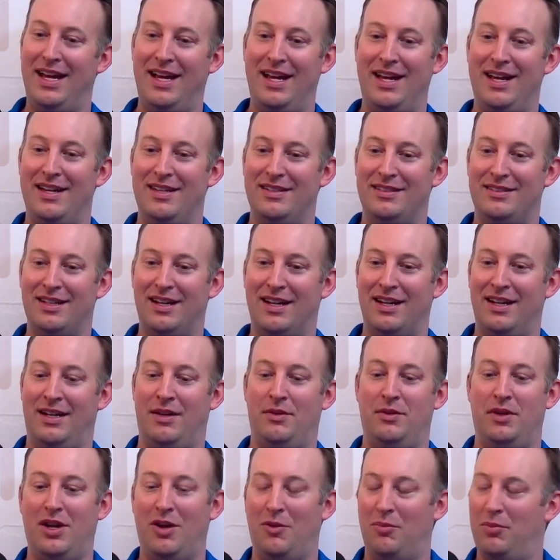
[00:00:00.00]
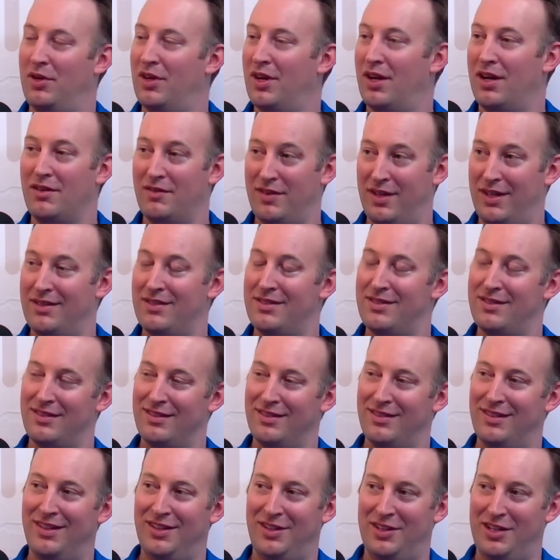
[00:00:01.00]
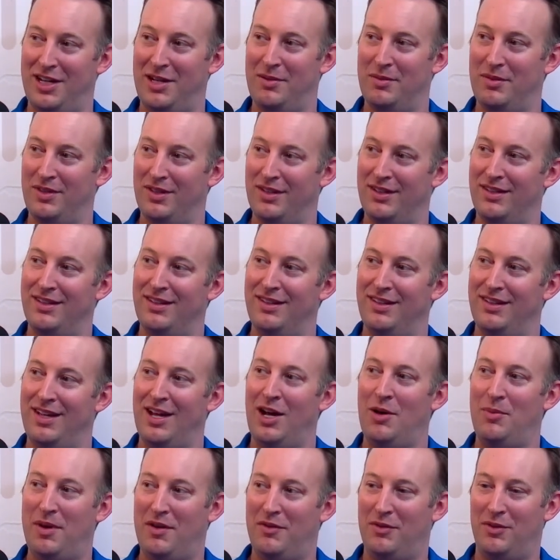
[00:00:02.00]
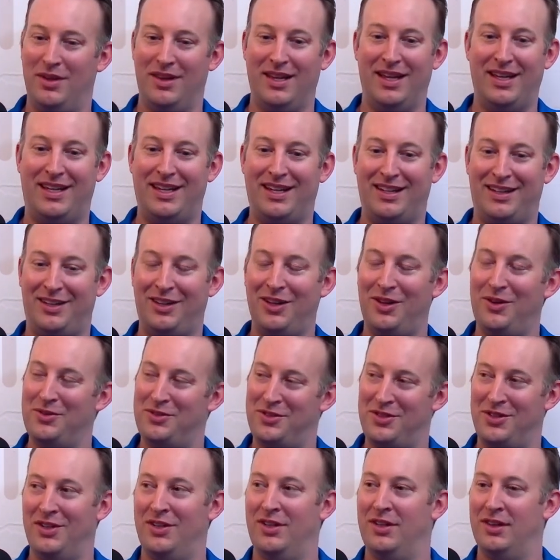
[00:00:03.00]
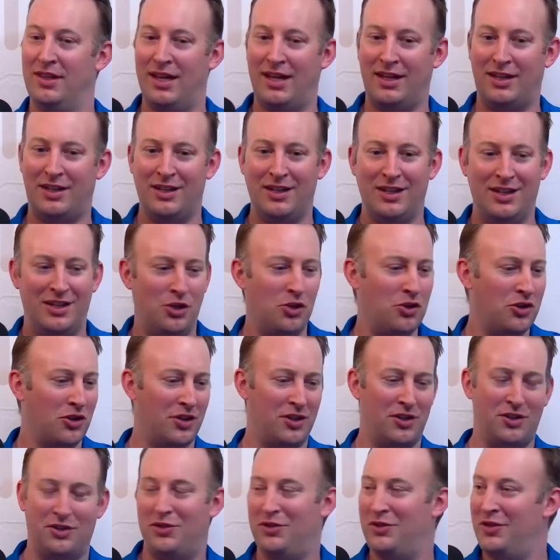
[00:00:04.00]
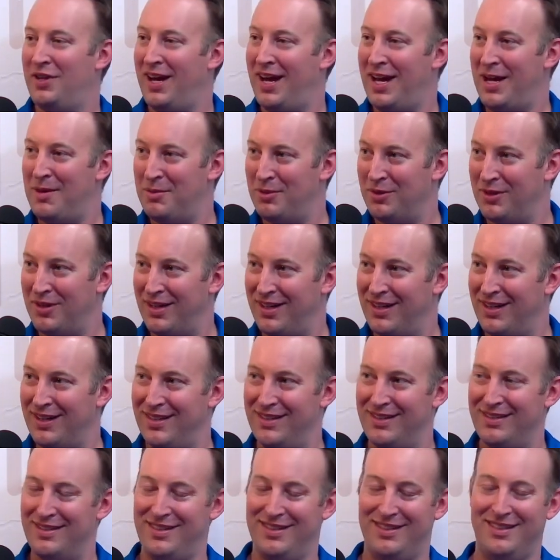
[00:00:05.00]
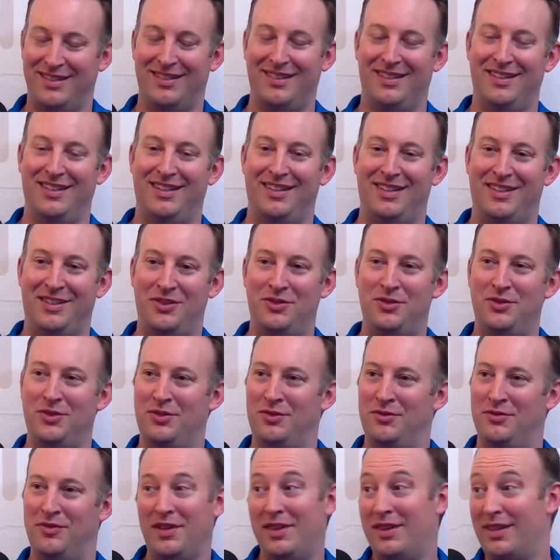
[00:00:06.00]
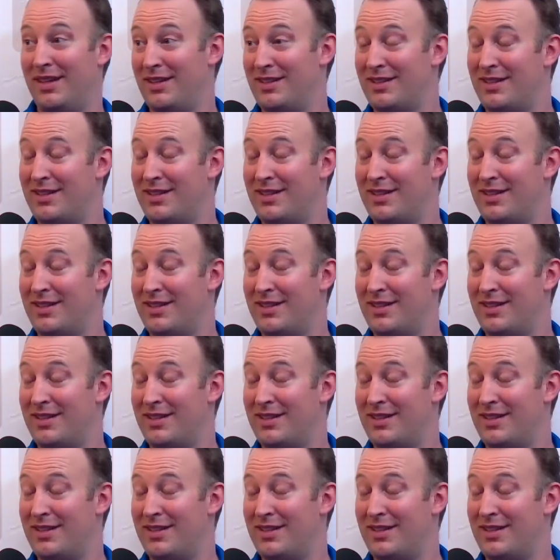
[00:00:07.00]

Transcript: And I would help put on events in our neighborhood. Help everyone like get closer, and like you learn who your neighbor is, and you do fun things